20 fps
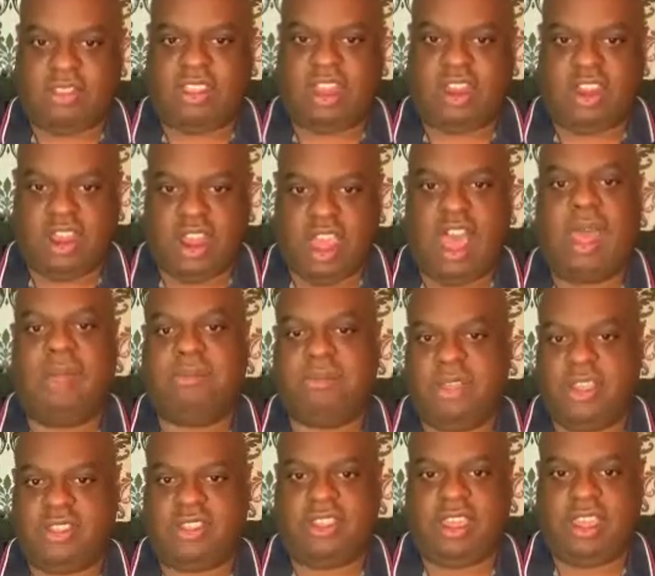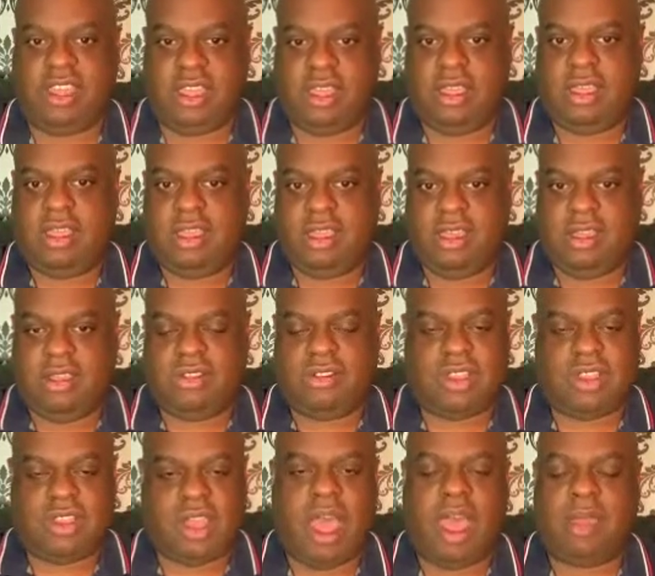a non-busy
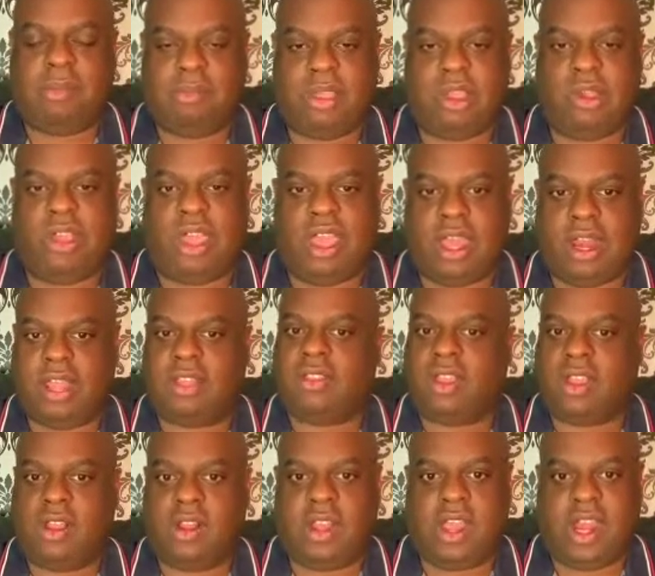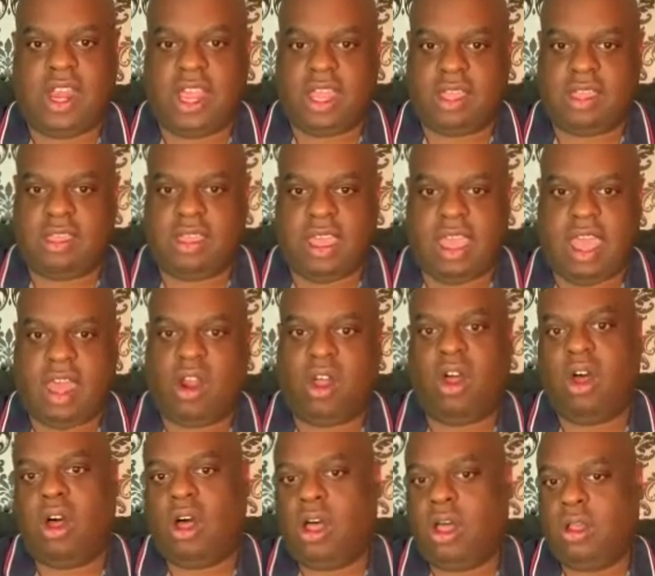time period at the clinic at
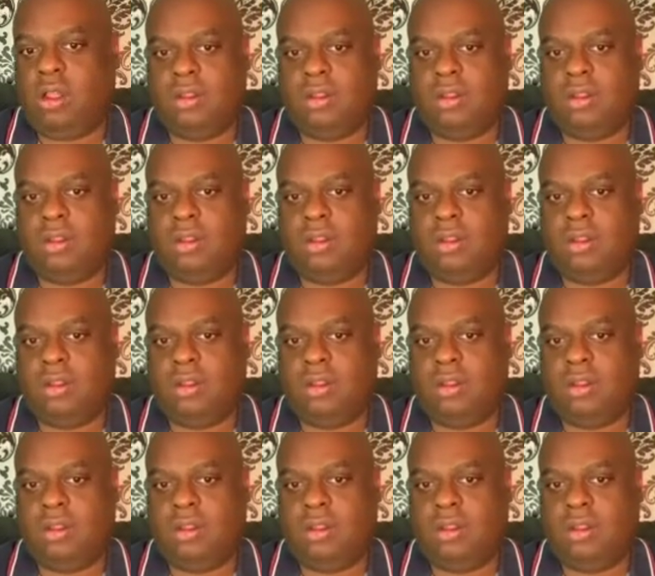all.